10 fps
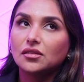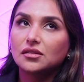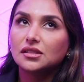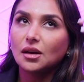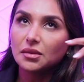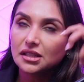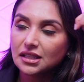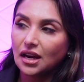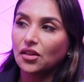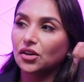something
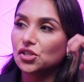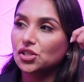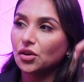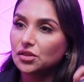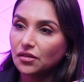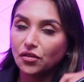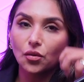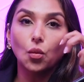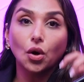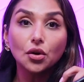together, a show for
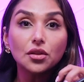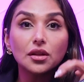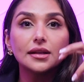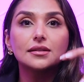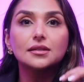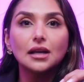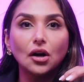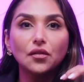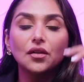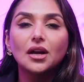Worth
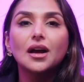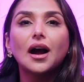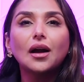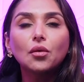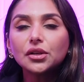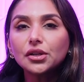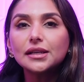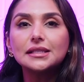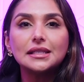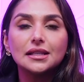itself, I want your
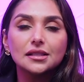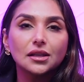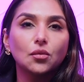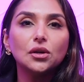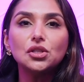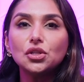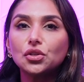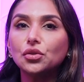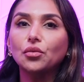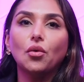ideas. Like, what do
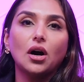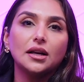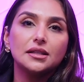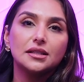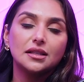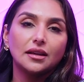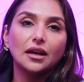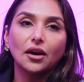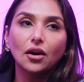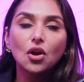you want to
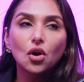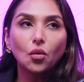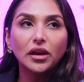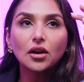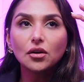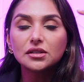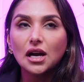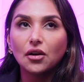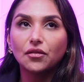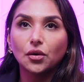hear? We can go
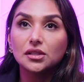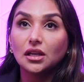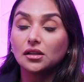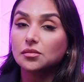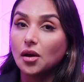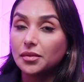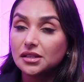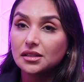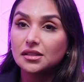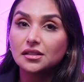down focusing on small
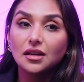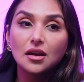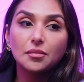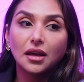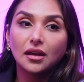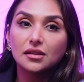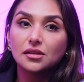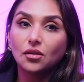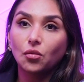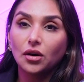business because
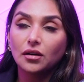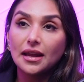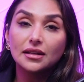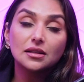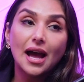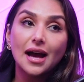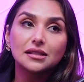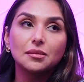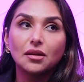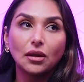it has
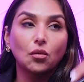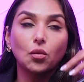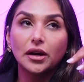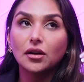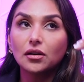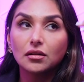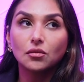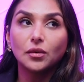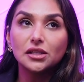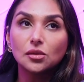to be like
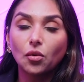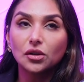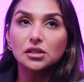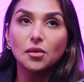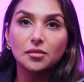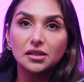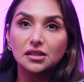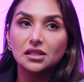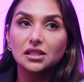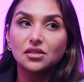we support small
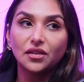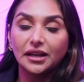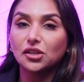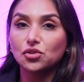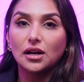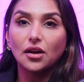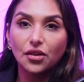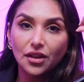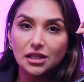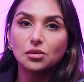businesses' financial health.
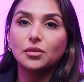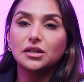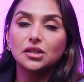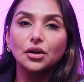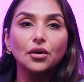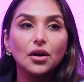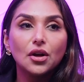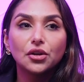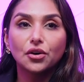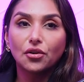That's what we do.
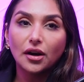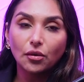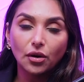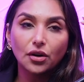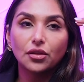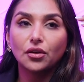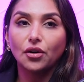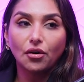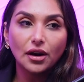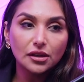Your credit worth,
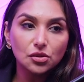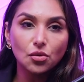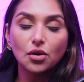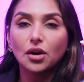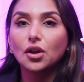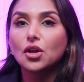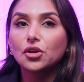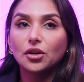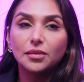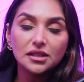your credit score,
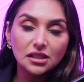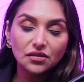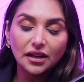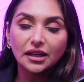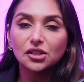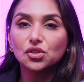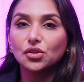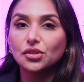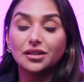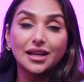your business
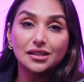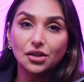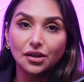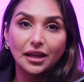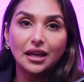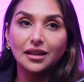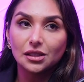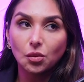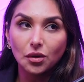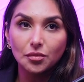financials. That's our lane.
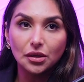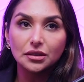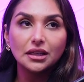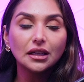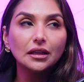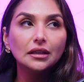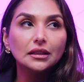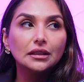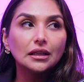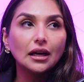That's what we're building.
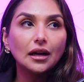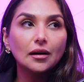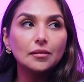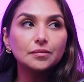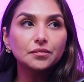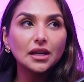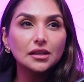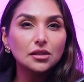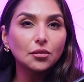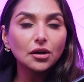And
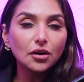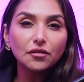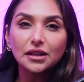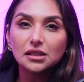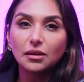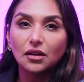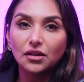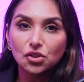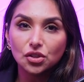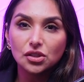so I want to know if that's something of
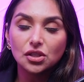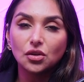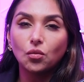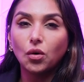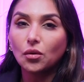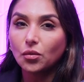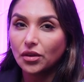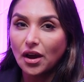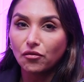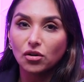interest to you. What could
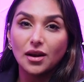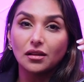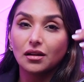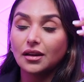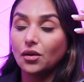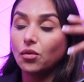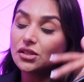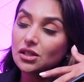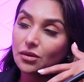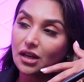that format look like? What
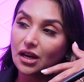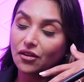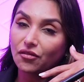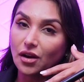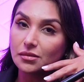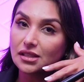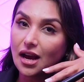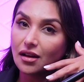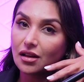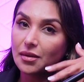do you want to hear from
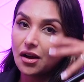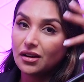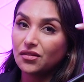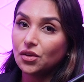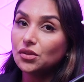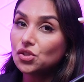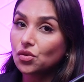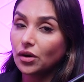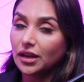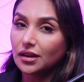Sal about? And if you
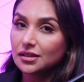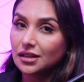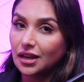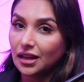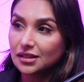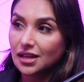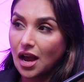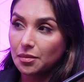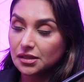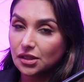enjoyed today's
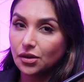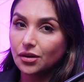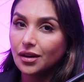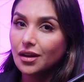episode,